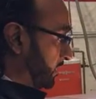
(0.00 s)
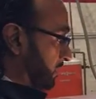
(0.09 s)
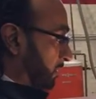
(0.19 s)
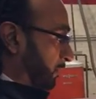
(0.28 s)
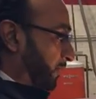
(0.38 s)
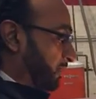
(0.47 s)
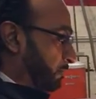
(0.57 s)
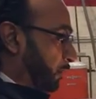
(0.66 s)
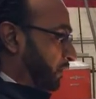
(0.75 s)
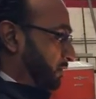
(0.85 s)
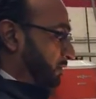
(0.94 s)
So between
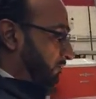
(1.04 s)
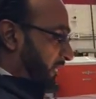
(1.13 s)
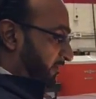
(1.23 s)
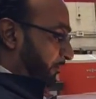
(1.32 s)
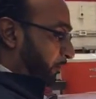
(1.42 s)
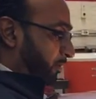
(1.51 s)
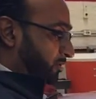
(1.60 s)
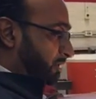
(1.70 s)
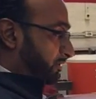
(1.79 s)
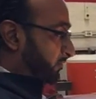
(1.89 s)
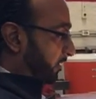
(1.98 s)
0.05 and
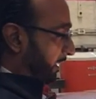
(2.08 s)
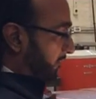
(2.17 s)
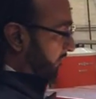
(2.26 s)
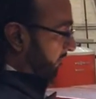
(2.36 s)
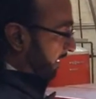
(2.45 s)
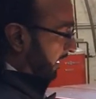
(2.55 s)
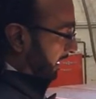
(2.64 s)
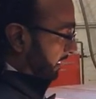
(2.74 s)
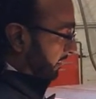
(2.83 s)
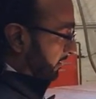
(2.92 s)
0.05, and